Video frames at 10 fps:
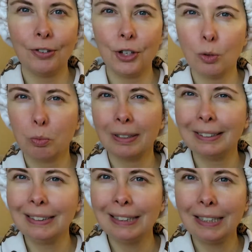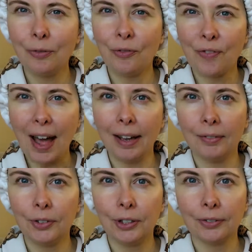do you really need
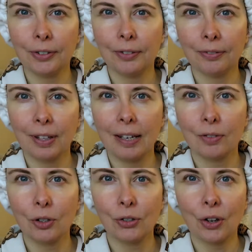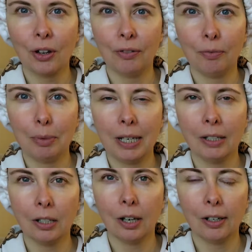5 different flavors of
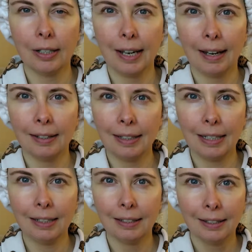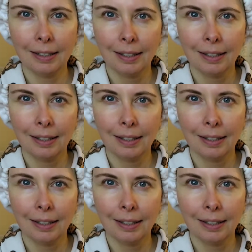peach hard candy?